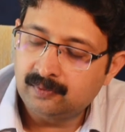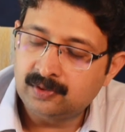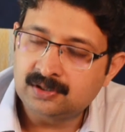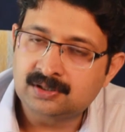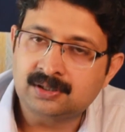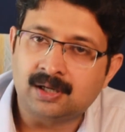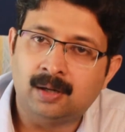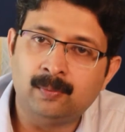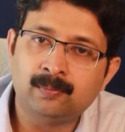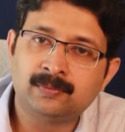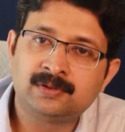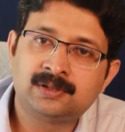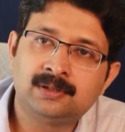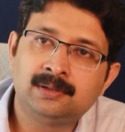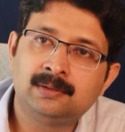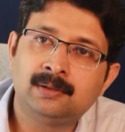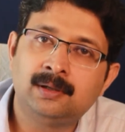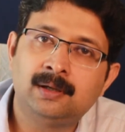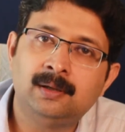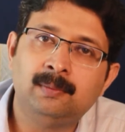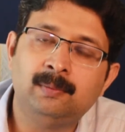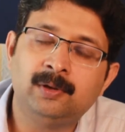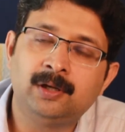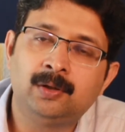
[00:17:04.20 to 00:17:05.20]
which comes
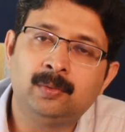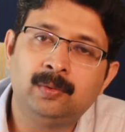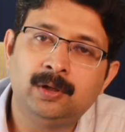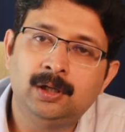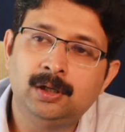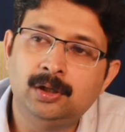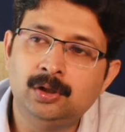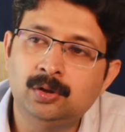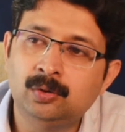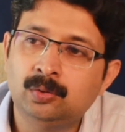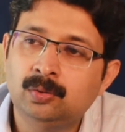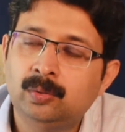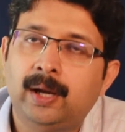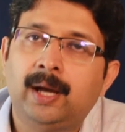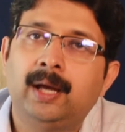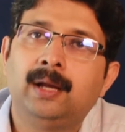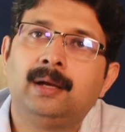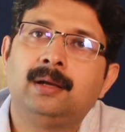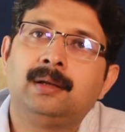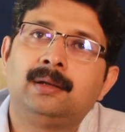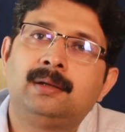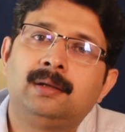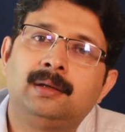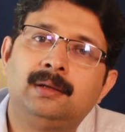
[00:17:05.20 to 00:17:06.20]
in between you
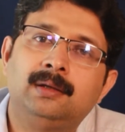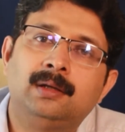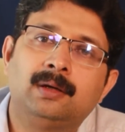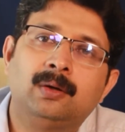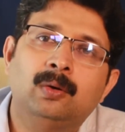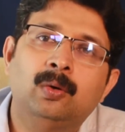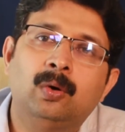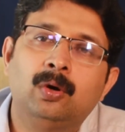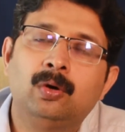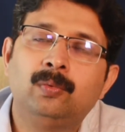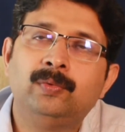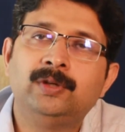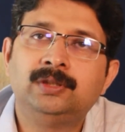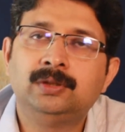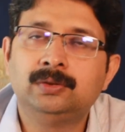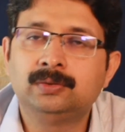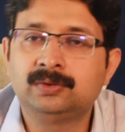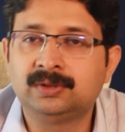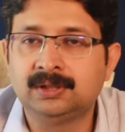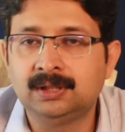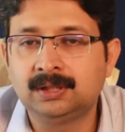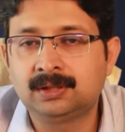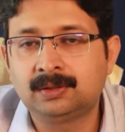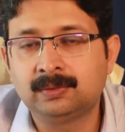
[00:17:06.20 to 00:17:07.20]
and the goal which you
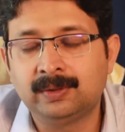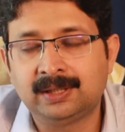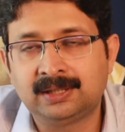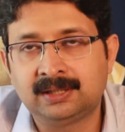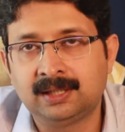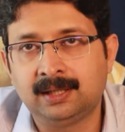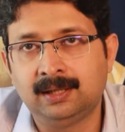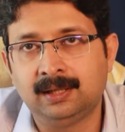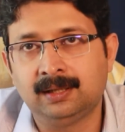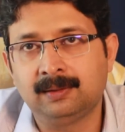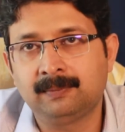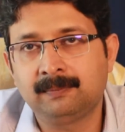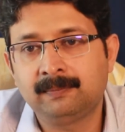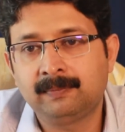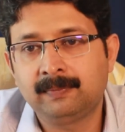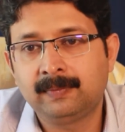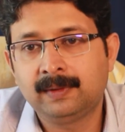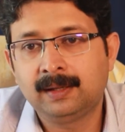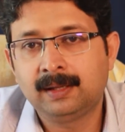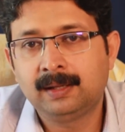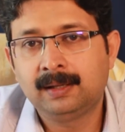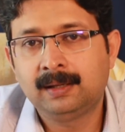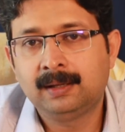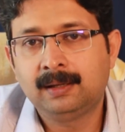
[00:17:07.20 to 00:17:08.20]
seek to attain.
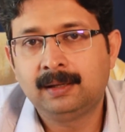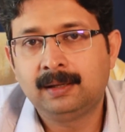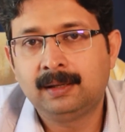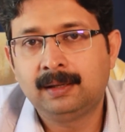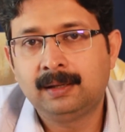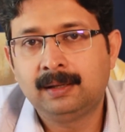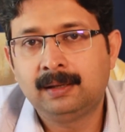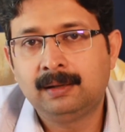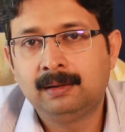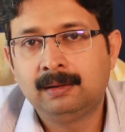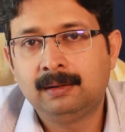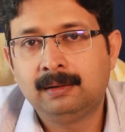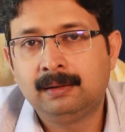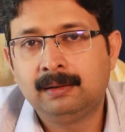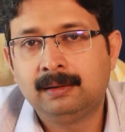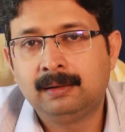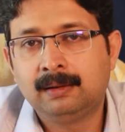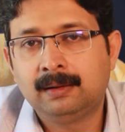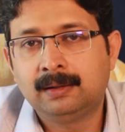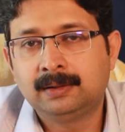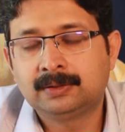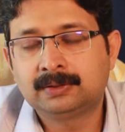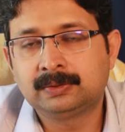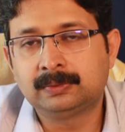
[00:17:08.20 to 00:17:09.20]

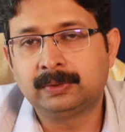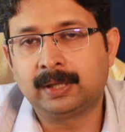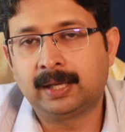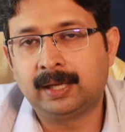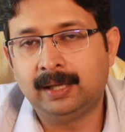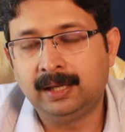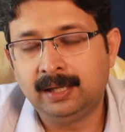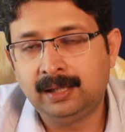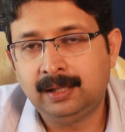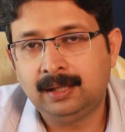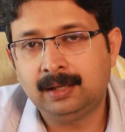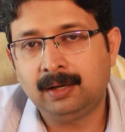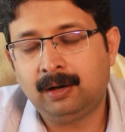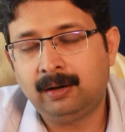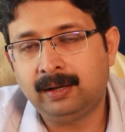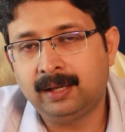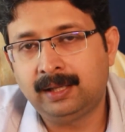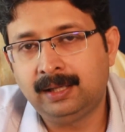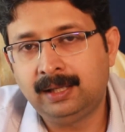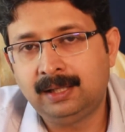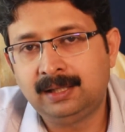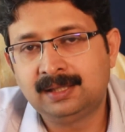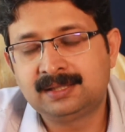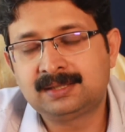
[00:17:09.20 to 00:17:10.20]
So
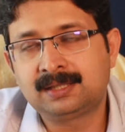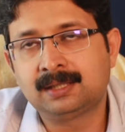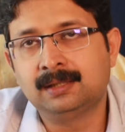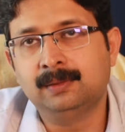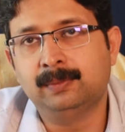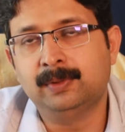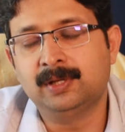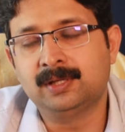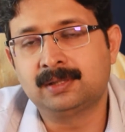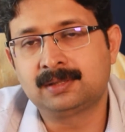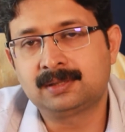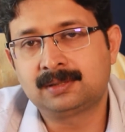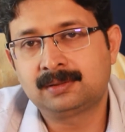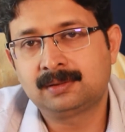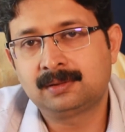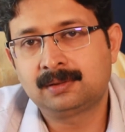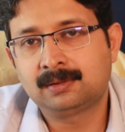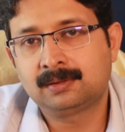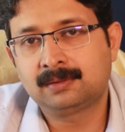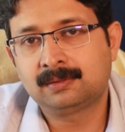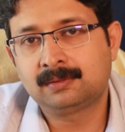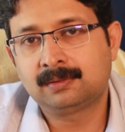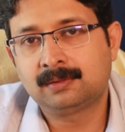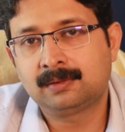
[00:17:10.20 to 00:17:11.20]
any disturbance
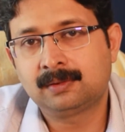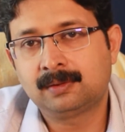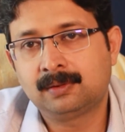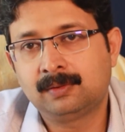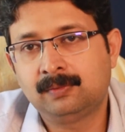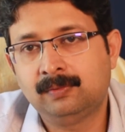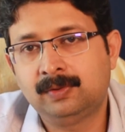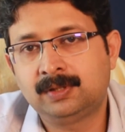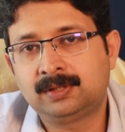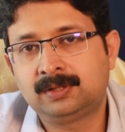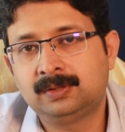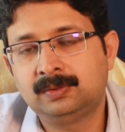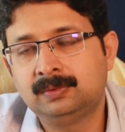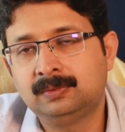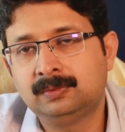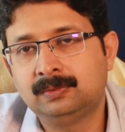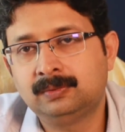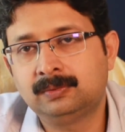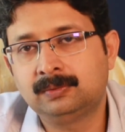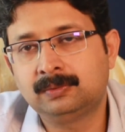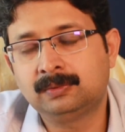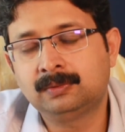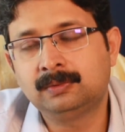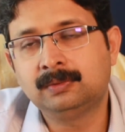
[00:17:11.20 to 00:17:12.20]
which you
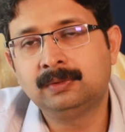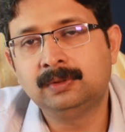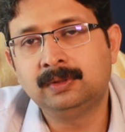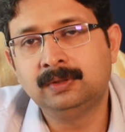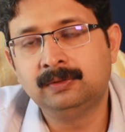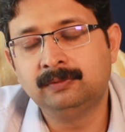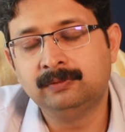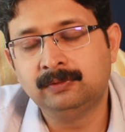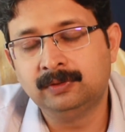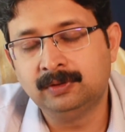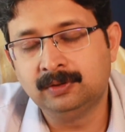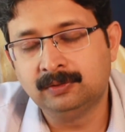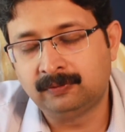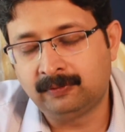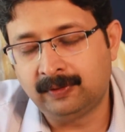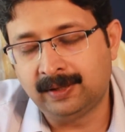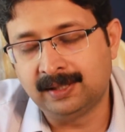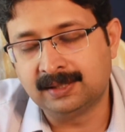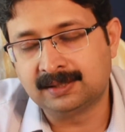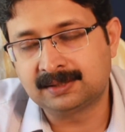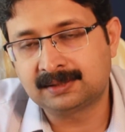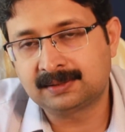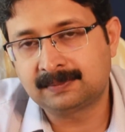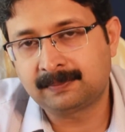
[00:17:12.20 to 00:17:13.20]

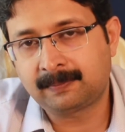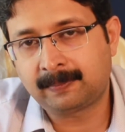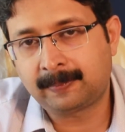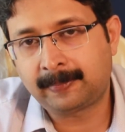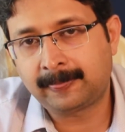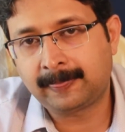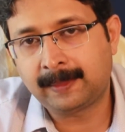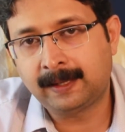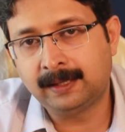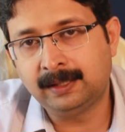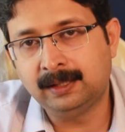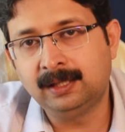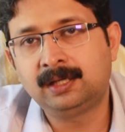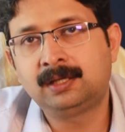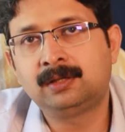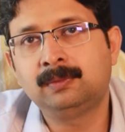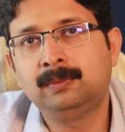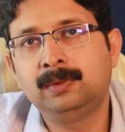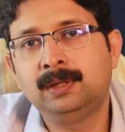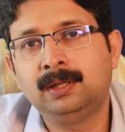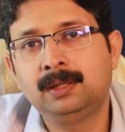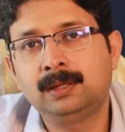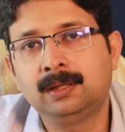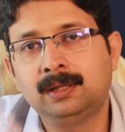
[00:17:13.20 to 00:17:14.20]
face need to
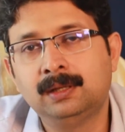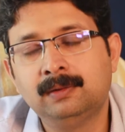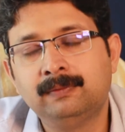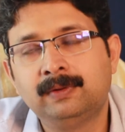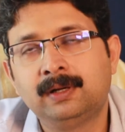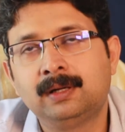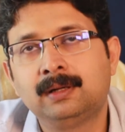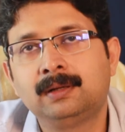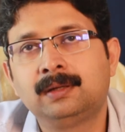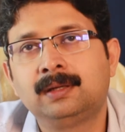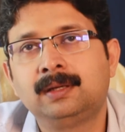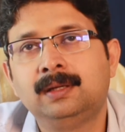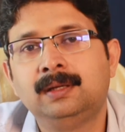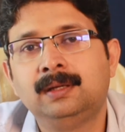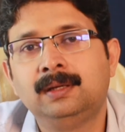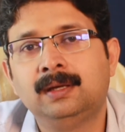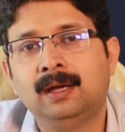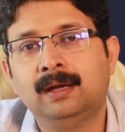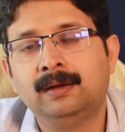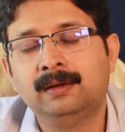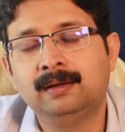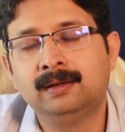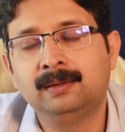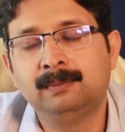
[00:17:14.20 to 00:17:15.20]
be given
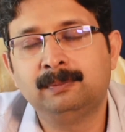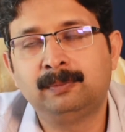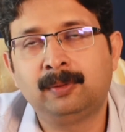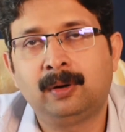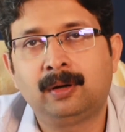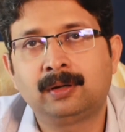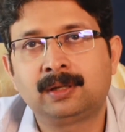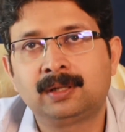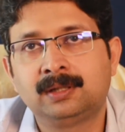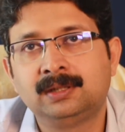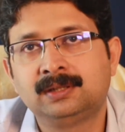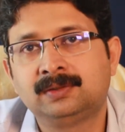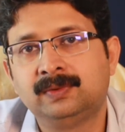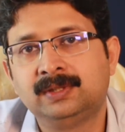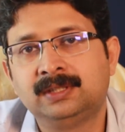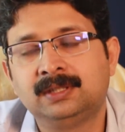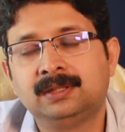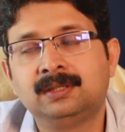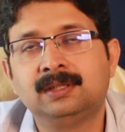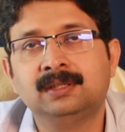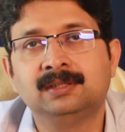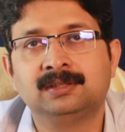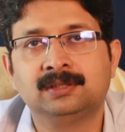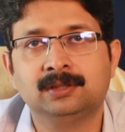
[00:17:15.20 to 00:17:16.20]
the importance which
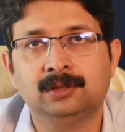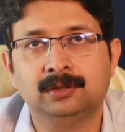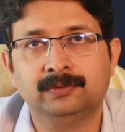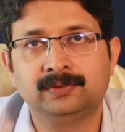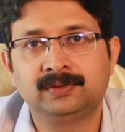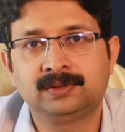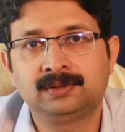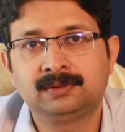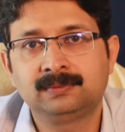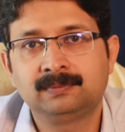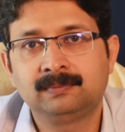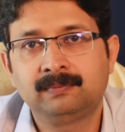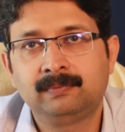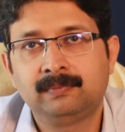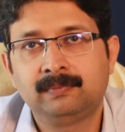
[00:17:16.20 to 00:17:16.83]
it deserves.